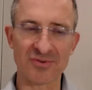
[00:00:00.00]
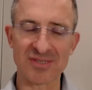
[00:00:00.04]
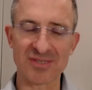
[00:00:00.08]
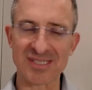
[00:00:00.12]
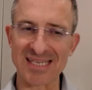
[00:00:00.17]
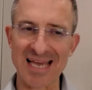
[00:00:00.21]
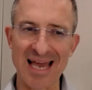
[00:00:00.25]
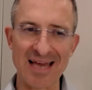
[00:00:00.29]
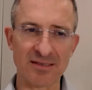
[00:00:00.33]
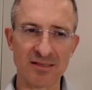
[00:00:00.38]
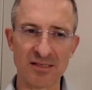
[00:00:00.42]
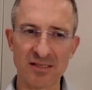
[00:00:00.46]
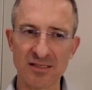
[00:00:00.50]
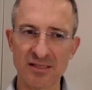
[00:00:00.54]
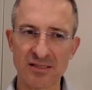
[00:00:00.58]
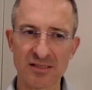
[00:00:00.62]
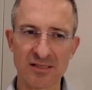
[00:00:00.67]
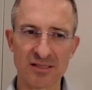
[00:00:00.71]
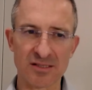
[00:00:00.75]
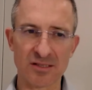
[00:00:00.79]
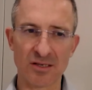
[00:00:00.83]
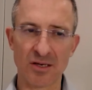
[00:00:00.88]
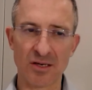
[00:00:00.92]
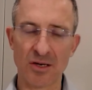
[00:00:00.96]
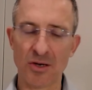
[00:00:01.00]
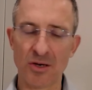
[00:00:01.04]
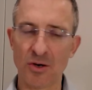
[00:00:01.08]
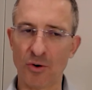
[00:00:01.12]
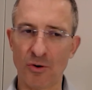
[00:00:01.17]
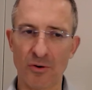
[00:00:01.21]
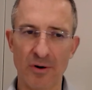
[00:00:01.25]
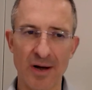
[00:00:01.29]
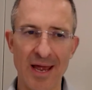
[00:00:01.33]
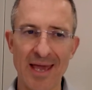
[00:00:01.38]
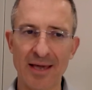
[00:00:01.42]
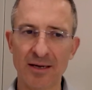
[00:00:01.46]
sadness
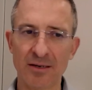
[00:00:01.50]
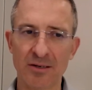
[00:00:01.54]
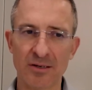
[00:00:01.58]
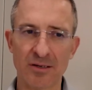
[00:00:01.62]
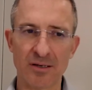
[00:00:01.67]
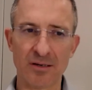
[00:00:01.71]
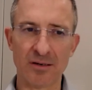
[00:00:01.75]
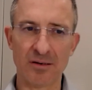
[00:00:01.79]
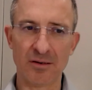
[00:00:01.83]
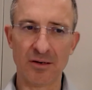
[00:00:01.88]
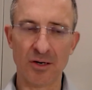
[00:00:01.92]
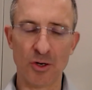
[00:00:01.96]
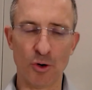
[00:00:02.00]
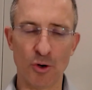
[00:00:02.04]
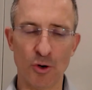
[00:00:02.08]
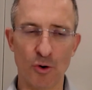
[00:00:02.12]
or anger